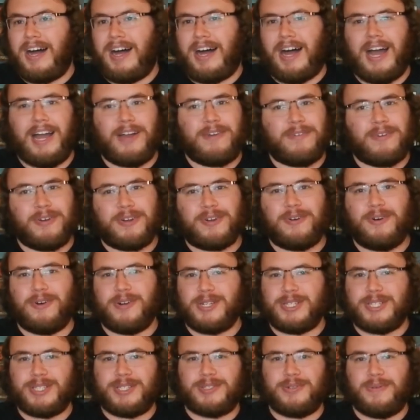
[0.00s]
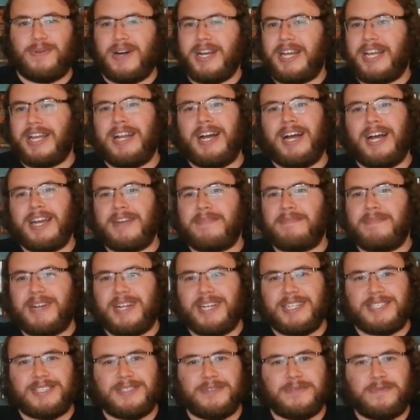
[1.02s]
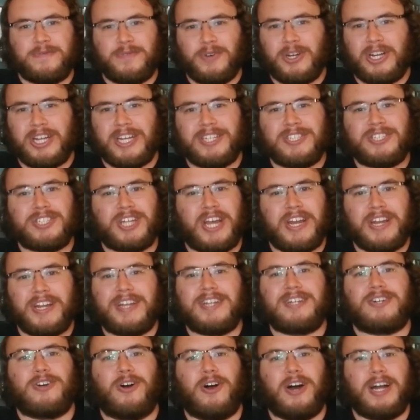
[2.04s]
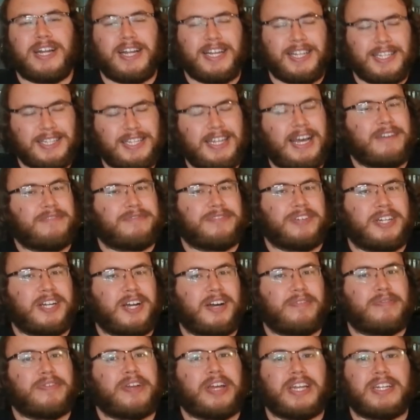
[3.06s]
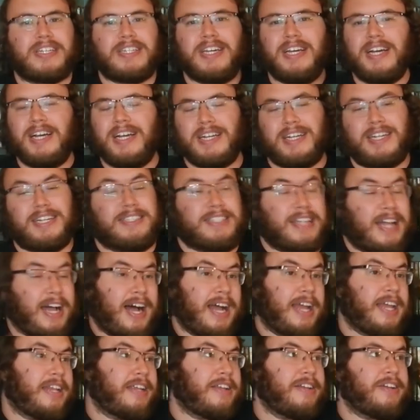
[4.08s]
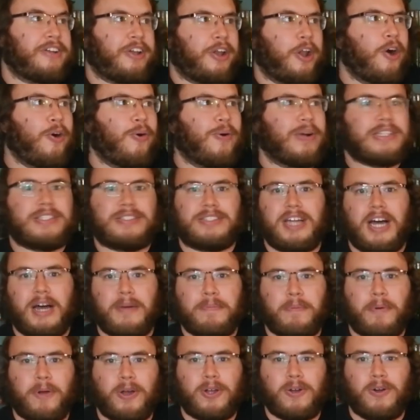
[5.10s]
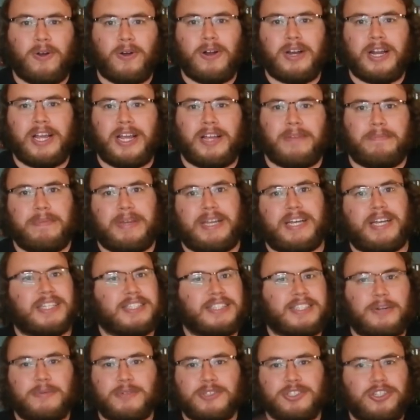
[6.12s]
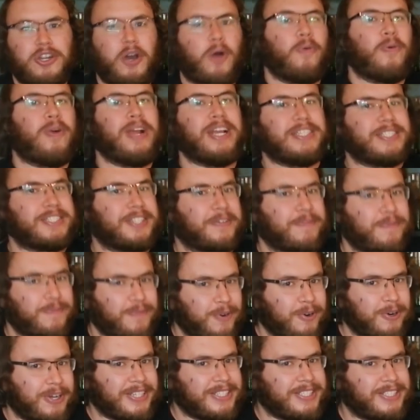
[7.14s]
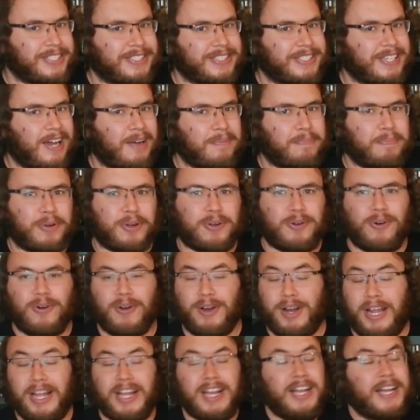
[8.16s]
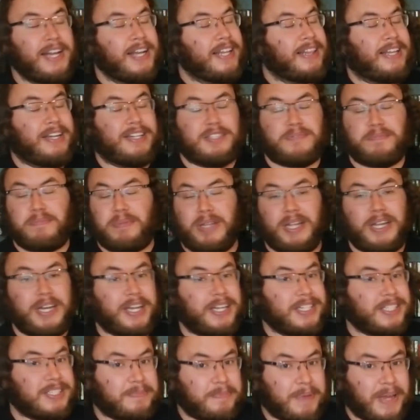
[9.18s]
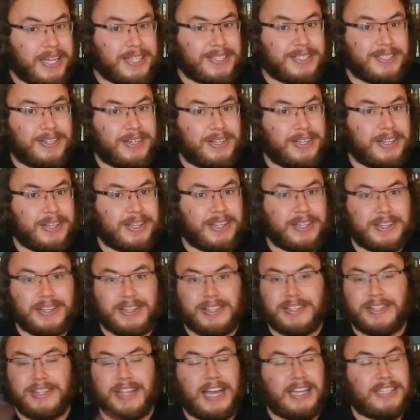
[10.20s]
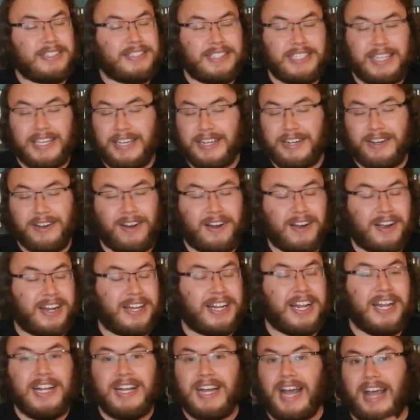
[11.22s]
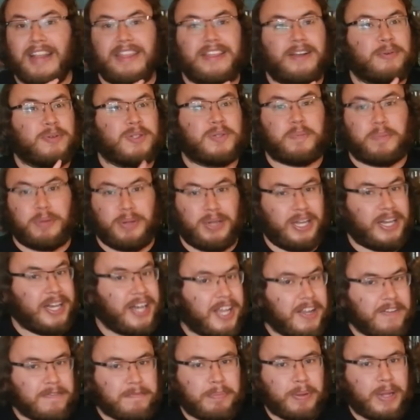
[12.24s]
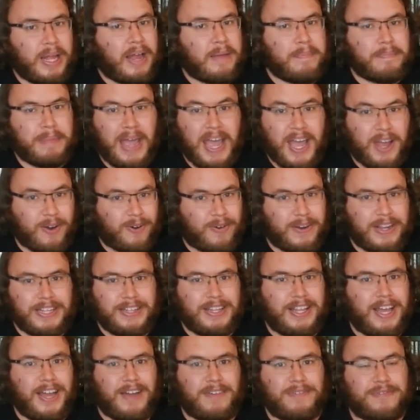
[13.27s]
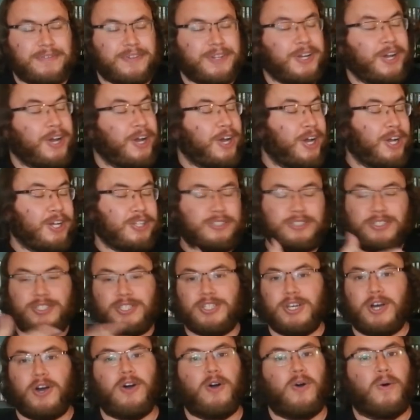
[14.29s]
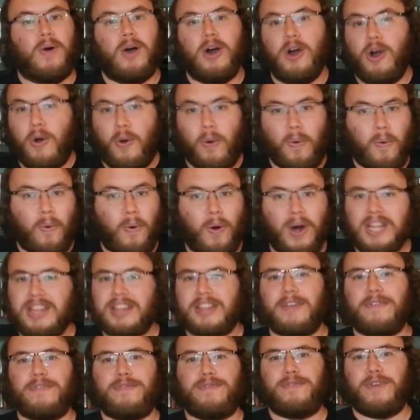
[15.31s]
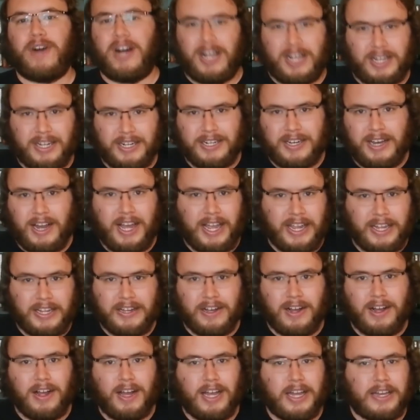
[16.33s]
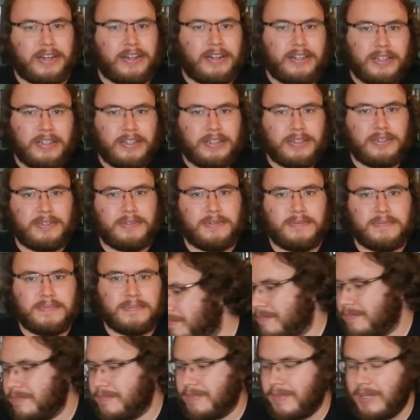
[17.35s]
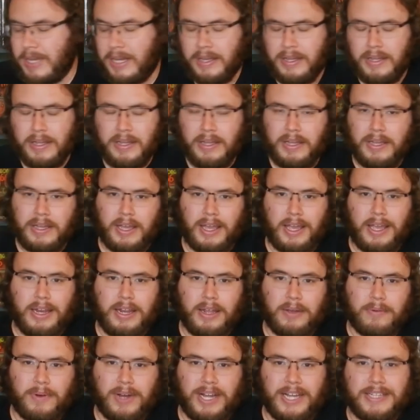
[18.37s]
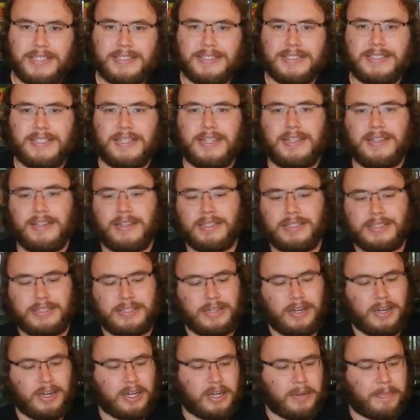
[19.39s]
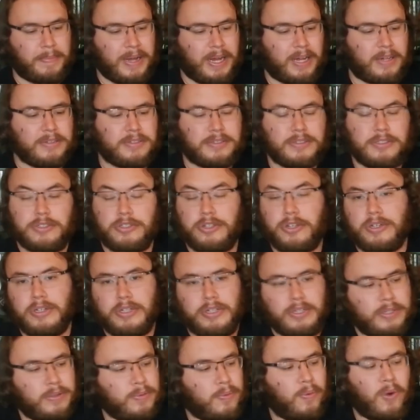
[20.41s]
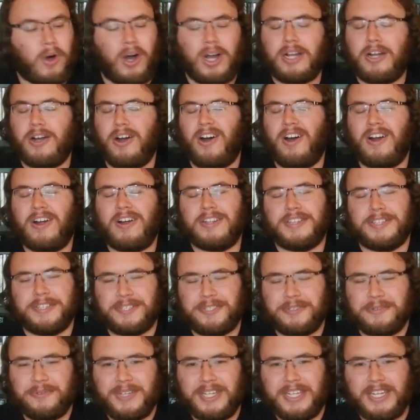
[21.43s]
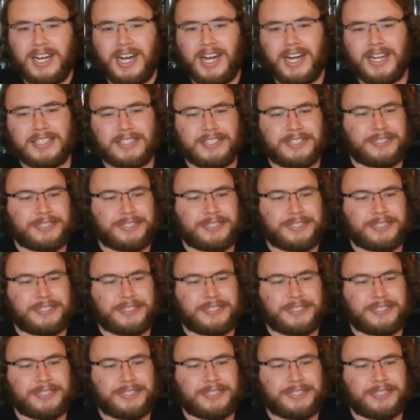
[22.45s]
I recorded 29 minutes of footage and it caught 11 of it. Because I didn't know it stopped recording. Because there was no reason for it to stop recording. There's plenty of space on the SD card and there was plenty of battery left. So, what the fuck, Nikon? Anyways, let's talk about Walk Hard, the Dewey Cox